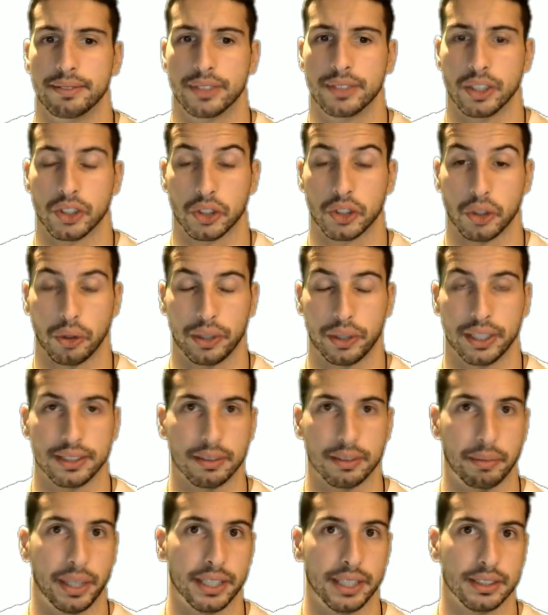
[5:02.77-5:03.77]
the story is
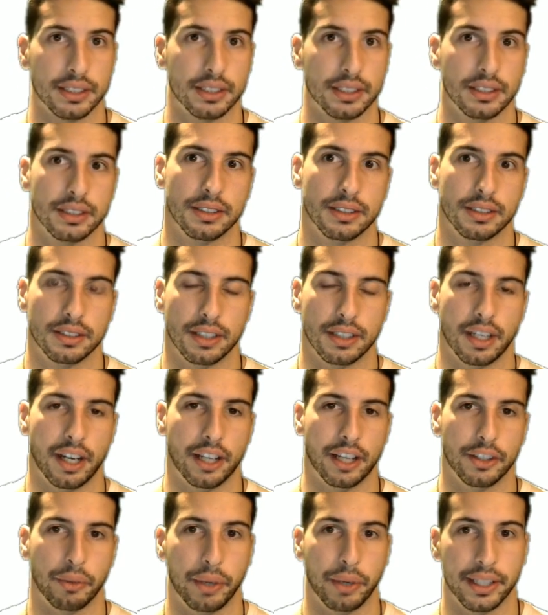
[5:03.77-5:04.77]
amazing, uh,
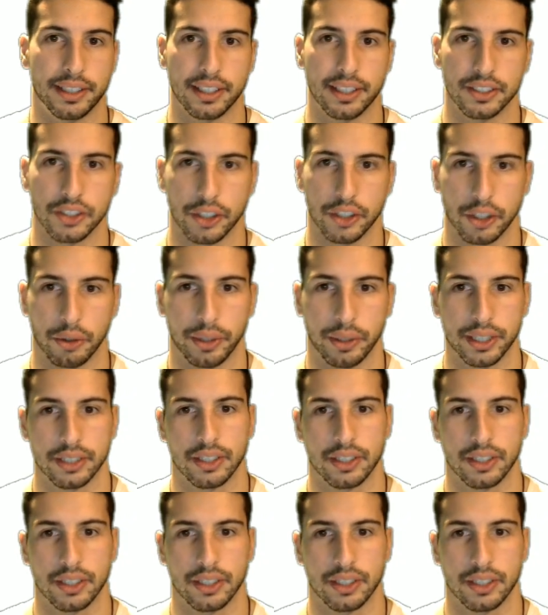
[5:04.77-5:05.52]
the way things are going.